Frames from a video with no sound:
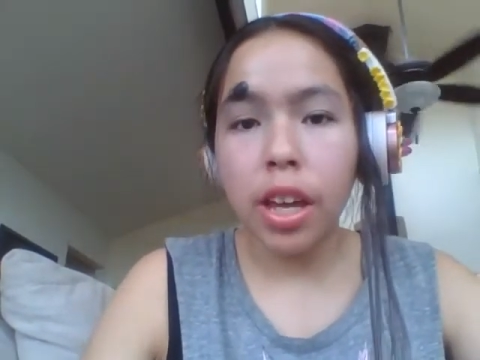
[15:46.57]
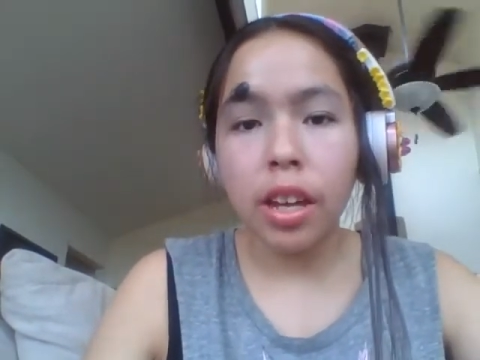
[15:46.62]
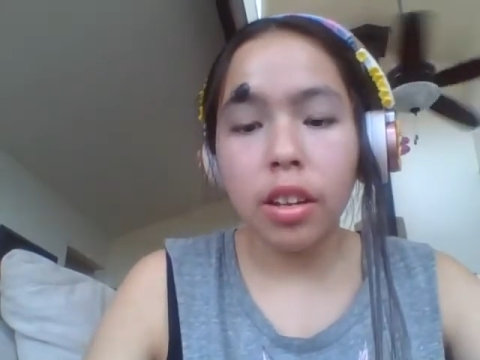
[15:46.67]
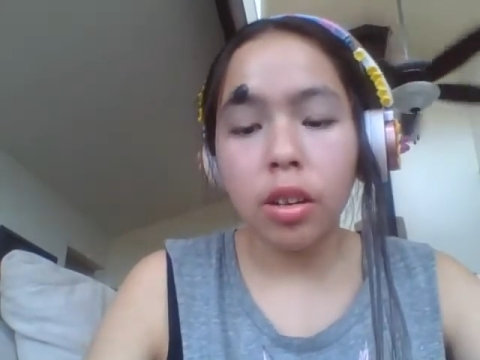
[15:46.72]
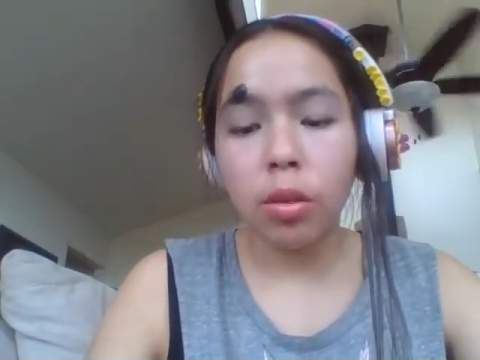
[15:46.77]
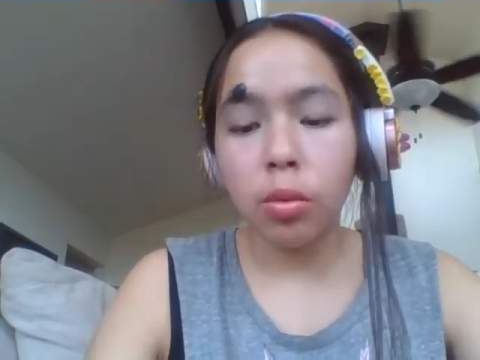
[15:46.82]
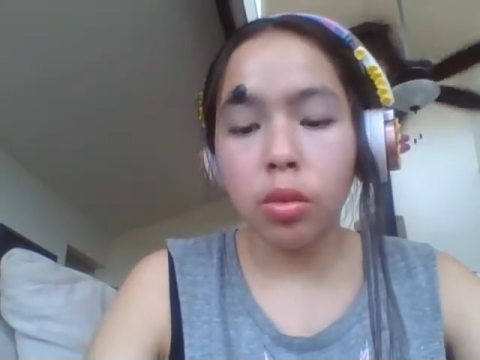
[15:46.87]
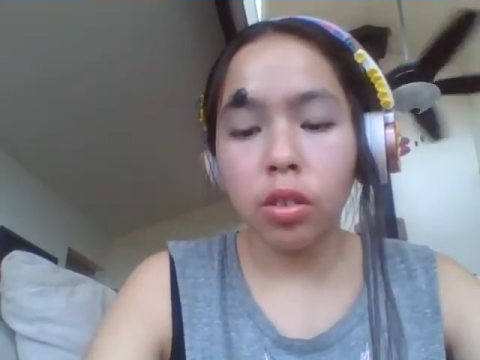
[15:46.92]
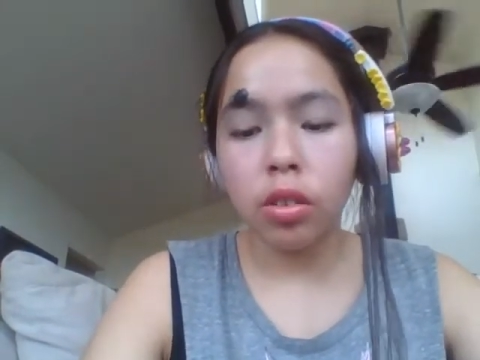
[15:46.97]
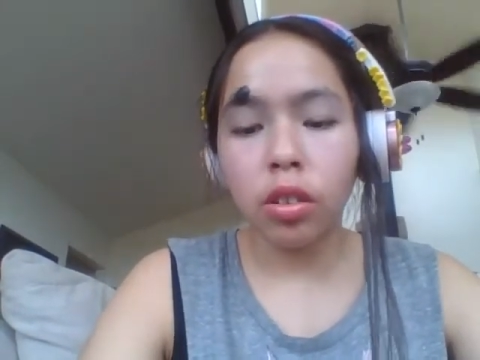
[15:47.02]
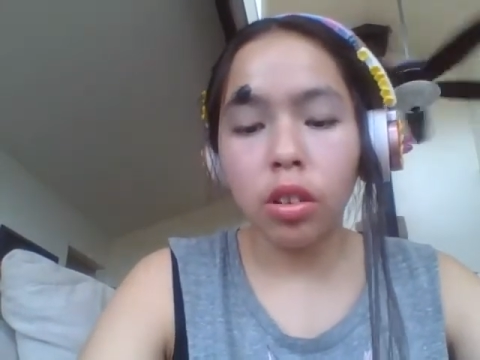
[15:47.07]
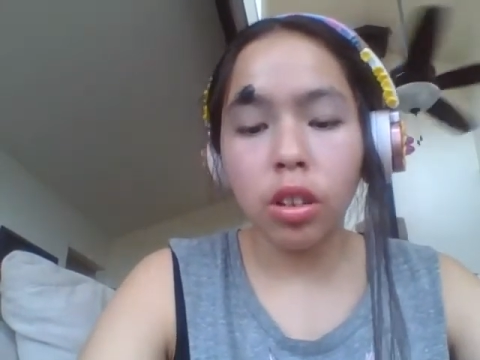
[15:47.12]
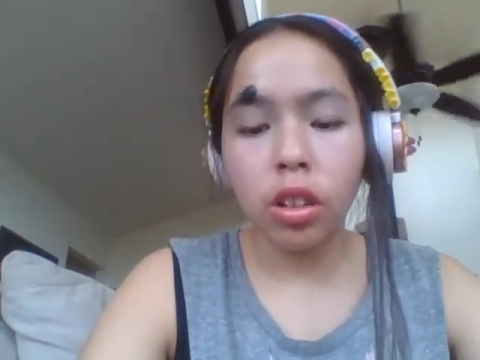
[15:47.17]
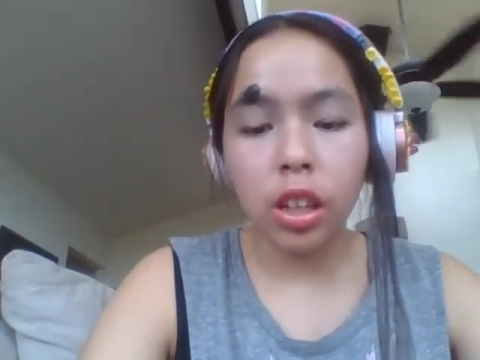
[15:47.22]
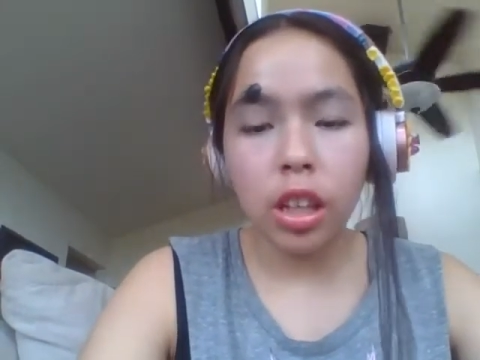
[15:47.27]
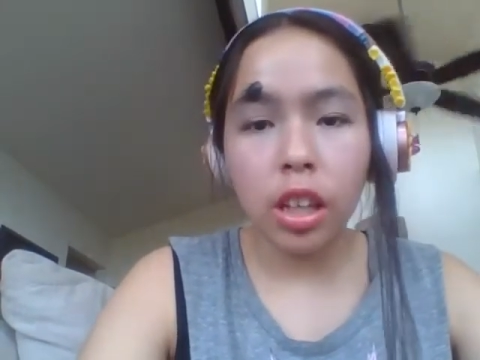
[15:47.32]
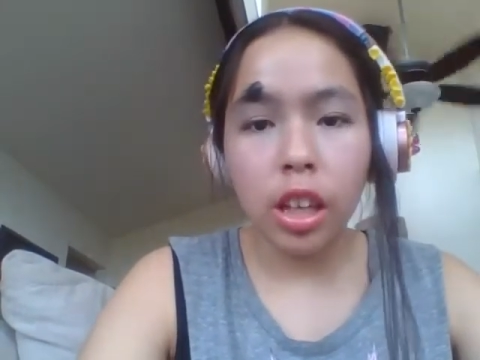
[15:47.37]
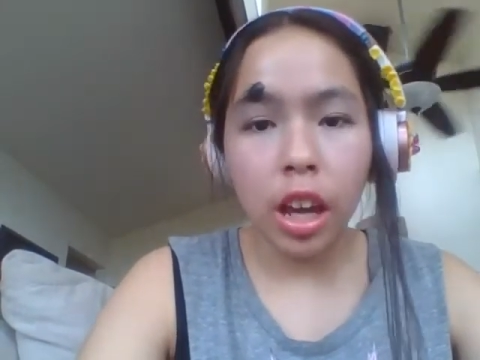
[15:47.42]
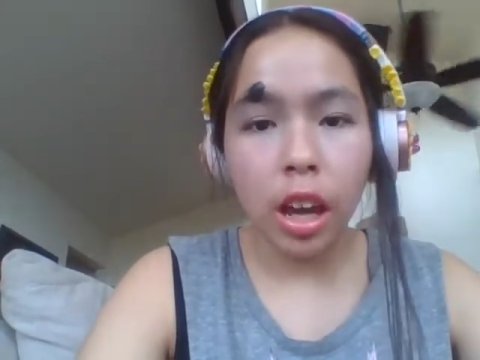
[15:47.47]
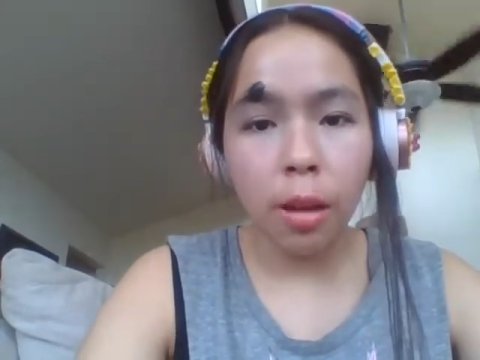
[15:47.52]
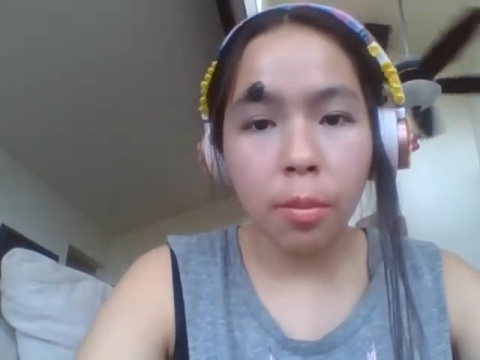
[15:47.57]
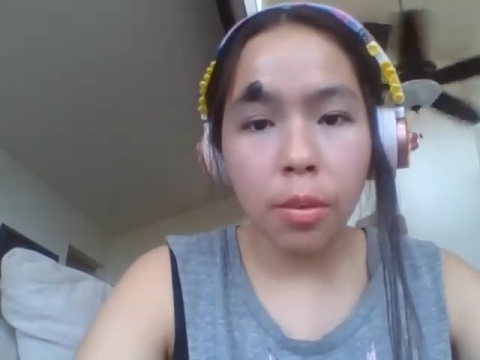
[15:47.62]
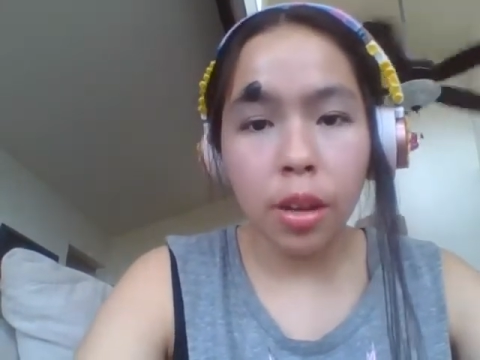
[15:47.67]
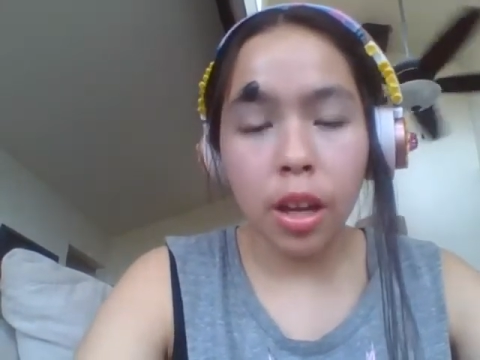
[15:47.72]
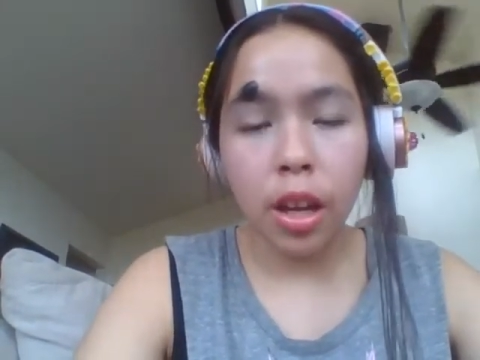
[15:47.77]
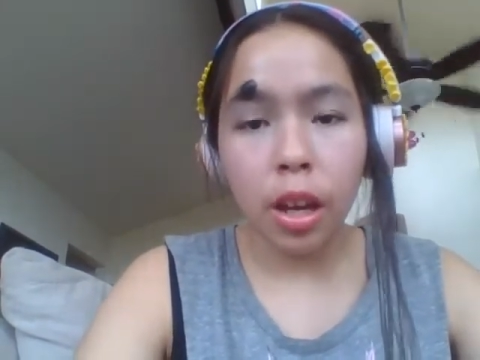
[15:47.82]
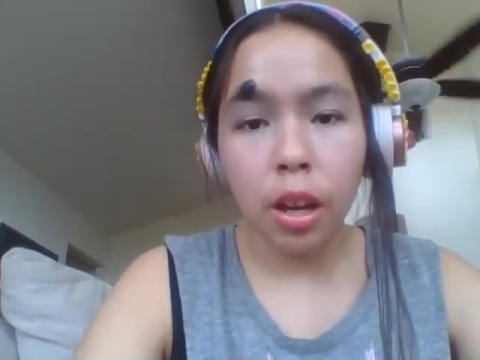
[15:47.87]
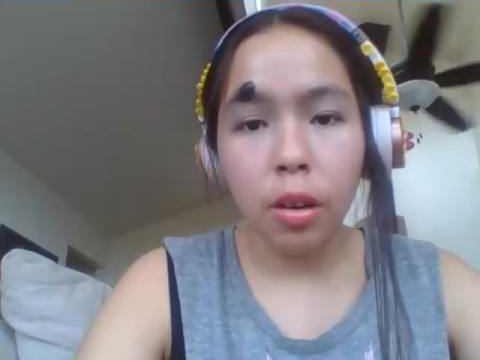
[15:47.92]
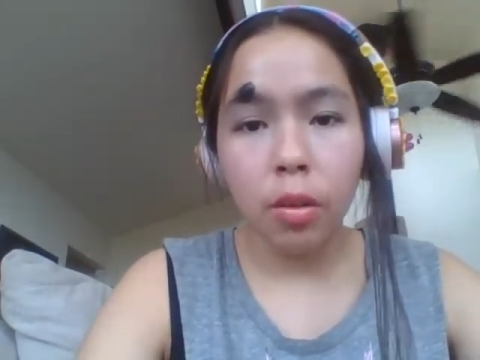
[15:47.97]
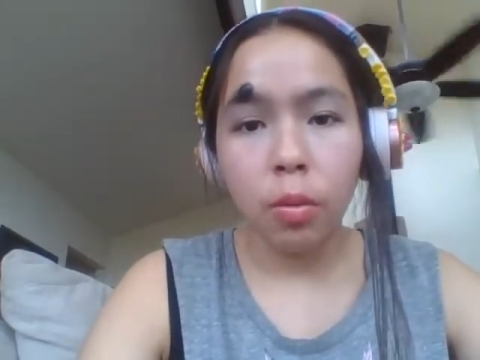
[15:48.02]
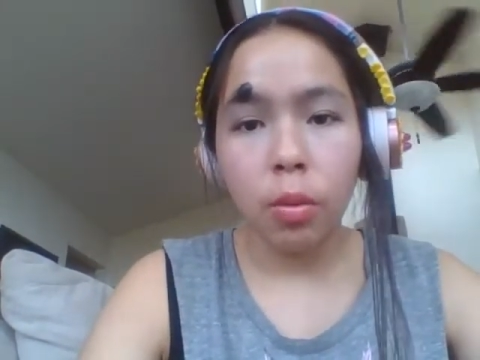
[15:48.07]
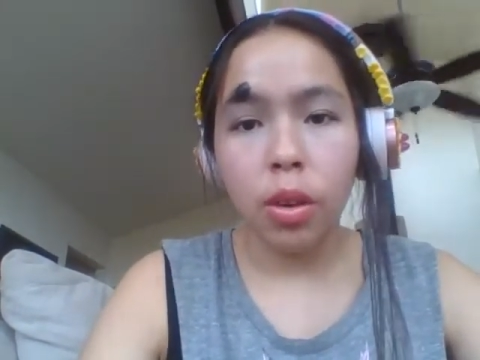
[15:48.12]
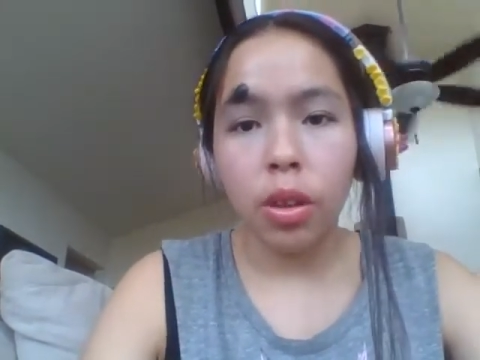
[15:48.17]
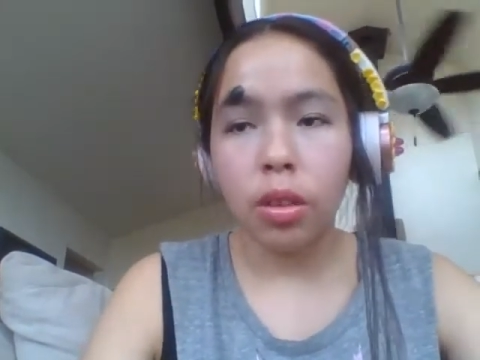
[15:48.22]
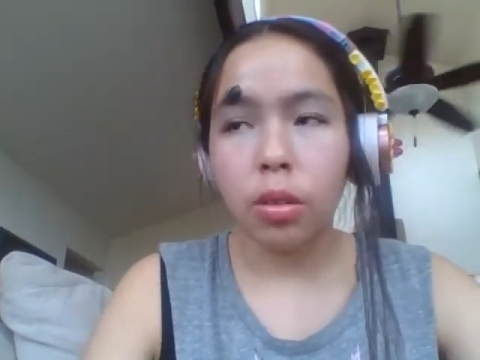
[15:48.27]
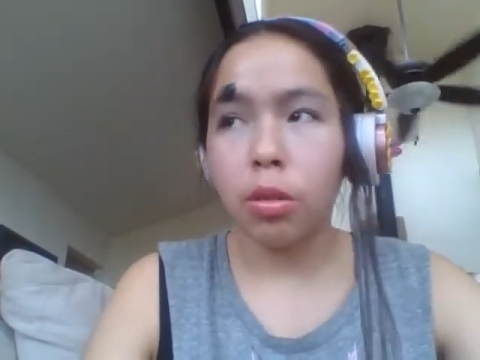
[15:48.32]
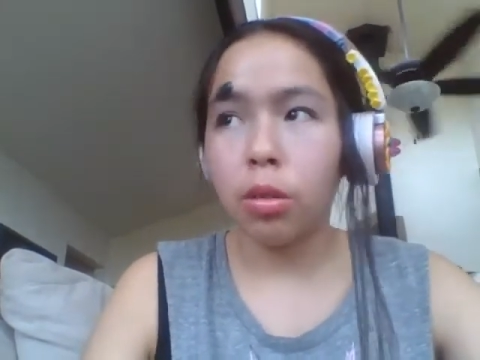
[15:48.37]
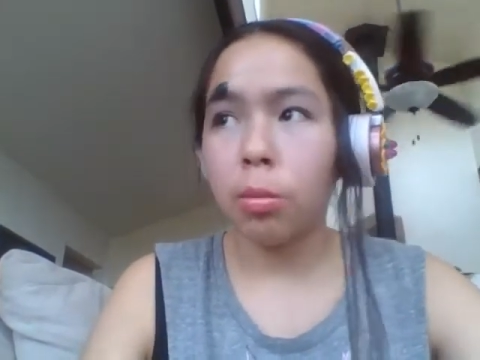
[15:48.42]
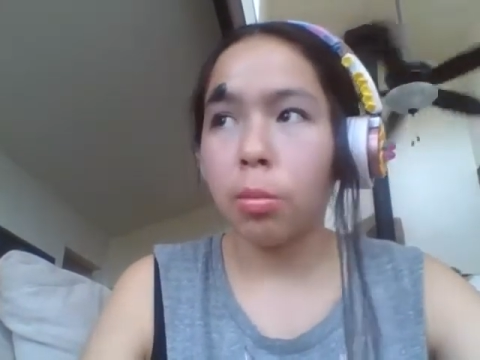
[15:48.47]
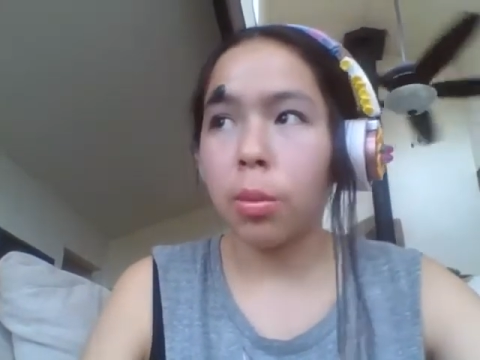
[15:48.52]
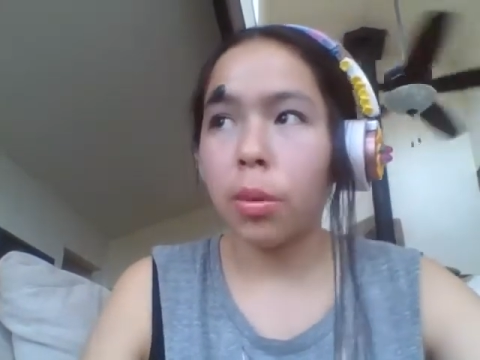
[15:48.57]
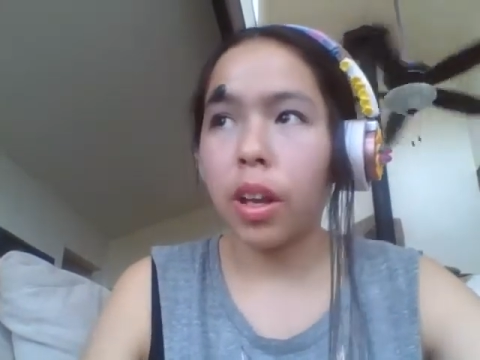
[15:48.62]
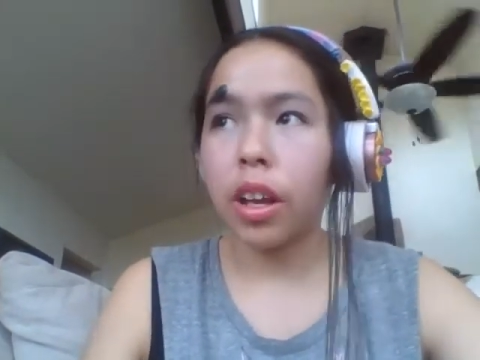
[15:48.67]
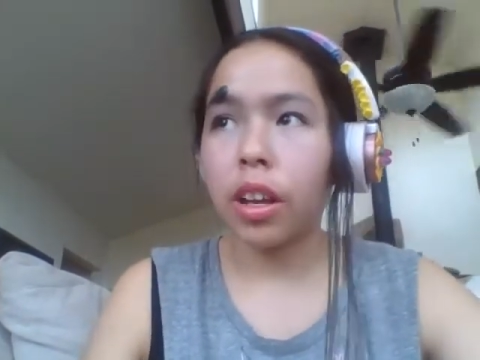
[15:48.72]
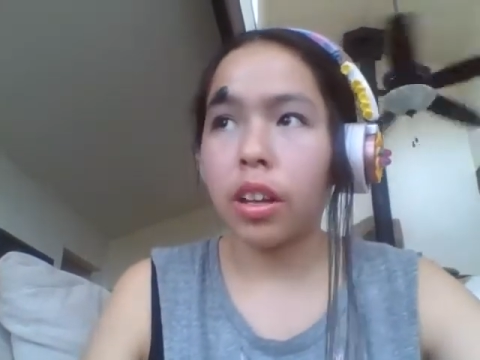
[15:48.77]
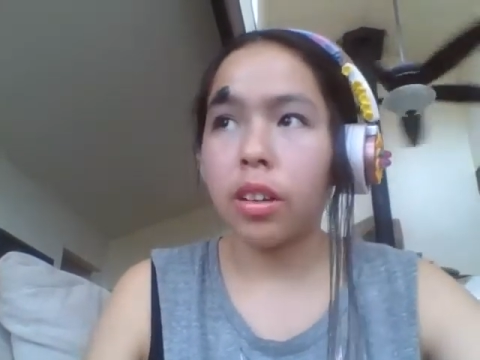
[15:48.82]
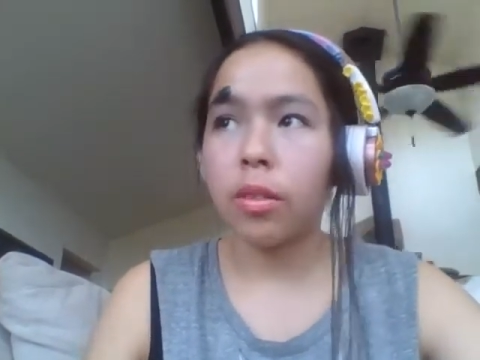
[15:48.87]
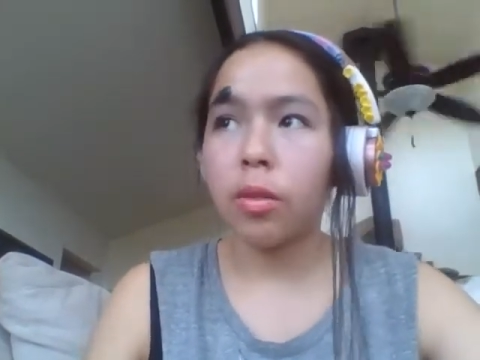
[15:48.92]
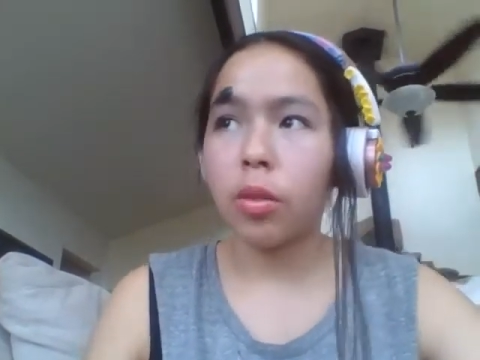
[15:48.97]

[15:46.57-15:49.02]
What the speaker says: and he was looking at me with black